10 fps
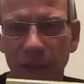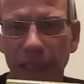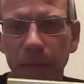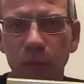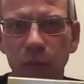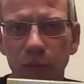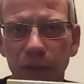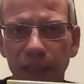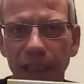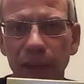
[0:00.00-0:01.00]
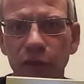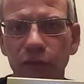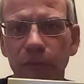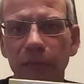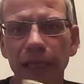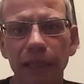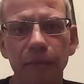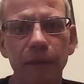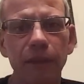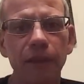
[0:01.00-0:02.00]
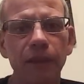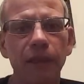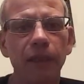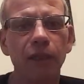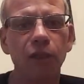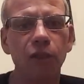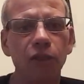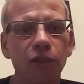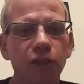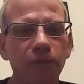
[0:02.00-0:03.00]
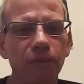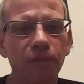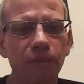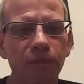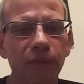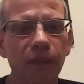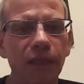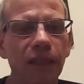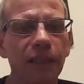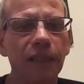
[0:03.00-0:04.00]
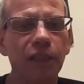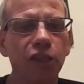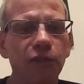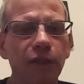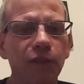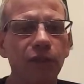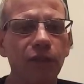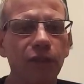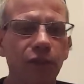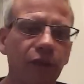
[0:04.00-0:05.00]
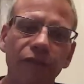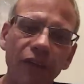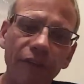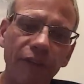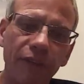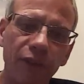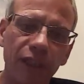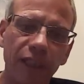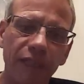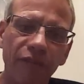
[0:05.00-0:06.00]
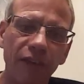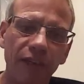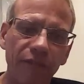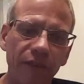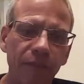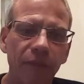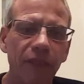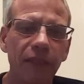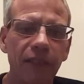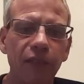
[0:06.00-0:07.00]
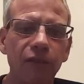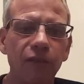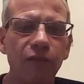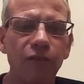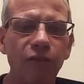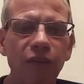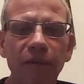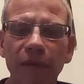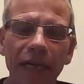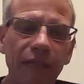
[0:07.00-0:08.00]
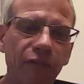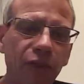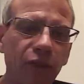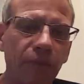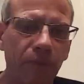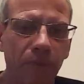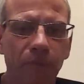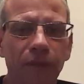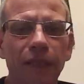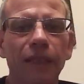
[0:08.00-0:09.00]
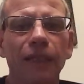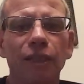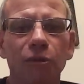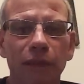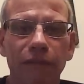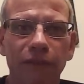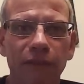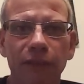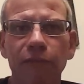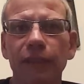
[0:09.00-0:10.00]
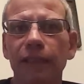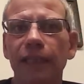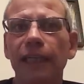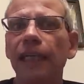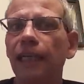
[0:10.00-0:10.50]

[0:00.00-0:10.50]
camel yellows from Luxembourg costs six euros, sorry, five euros sixty five. So five pound for 25 cigarettes in